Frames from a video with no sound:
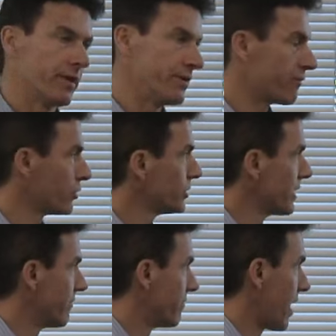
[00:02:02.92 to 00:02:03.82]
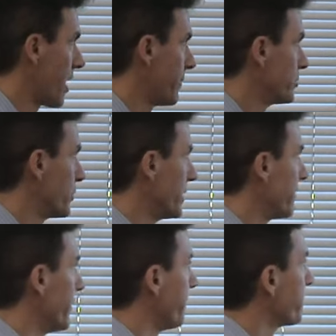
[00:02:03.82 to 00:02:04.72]
and diversity of environments we
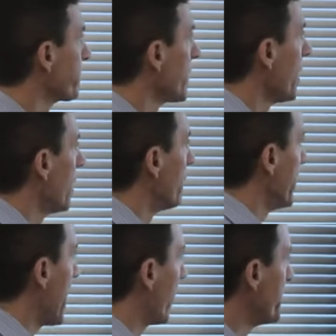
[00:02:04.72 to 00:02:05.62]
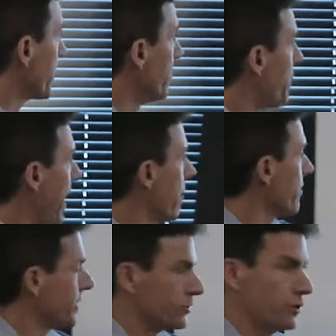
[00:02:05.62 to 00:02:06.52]
live in. But now if you
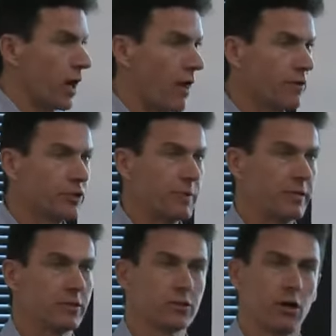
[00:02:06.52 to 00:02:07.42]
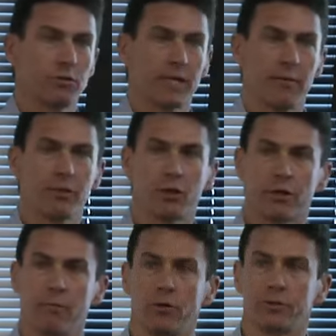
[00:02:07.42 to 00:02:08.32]
compare this to other species, so say we
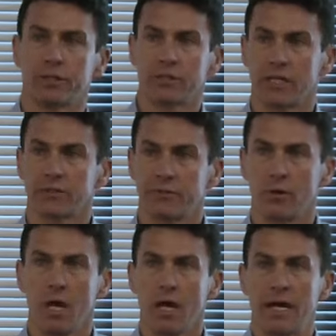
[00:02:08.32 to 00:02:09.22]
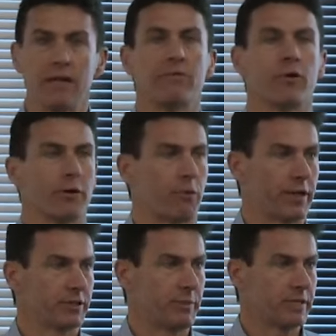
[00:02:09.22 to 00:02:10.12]
took the most successful
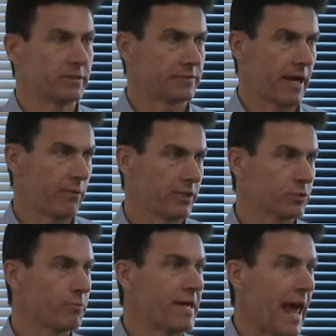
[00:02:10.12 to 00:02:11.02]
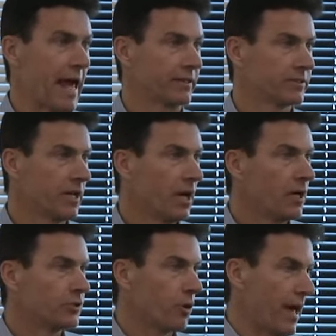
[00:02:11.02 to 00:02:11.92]
invertebrate species, that, this would be ants.
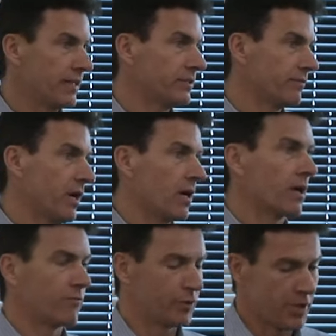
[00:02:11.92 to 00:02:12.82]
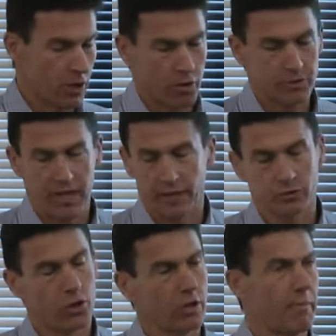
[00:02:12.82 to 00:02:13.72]
So ants have covered the earth, they
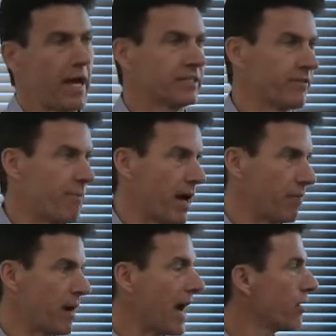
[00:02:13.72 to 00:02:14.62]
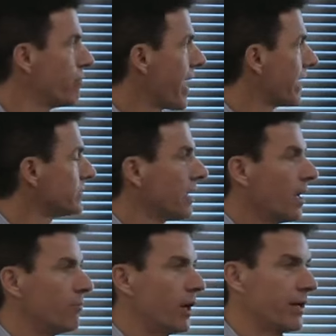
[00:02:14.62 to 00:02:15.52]
control a massive amount of biomass,
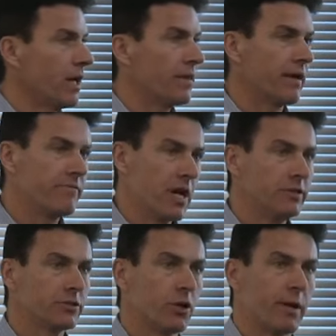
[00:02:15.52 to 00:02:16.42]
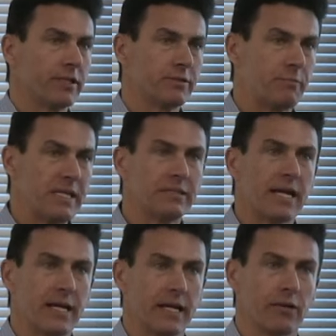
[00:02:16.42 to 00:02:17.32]
but they've done so by
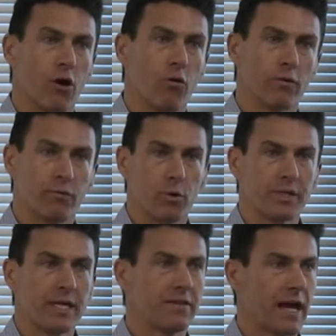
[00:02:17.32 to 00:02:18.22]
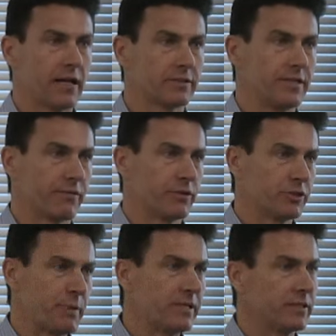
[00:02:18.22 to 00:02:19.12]
speciating into over fourteen thousand different
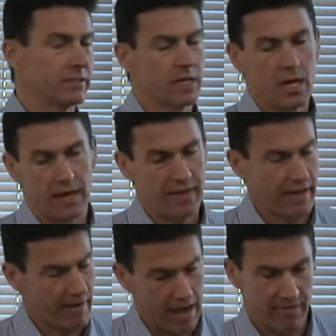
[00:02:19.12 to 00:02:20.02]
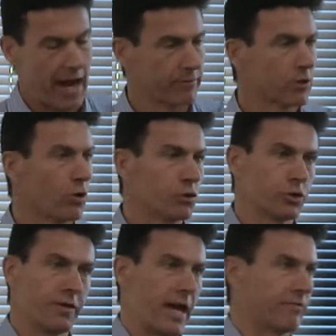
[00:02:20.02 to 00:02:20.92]
species. And they have, have
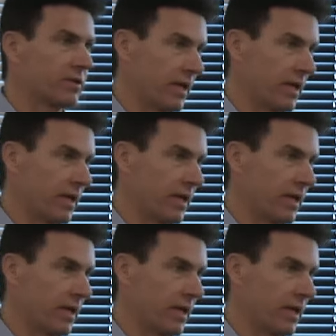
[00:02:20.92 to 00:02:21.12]
agriculture and they have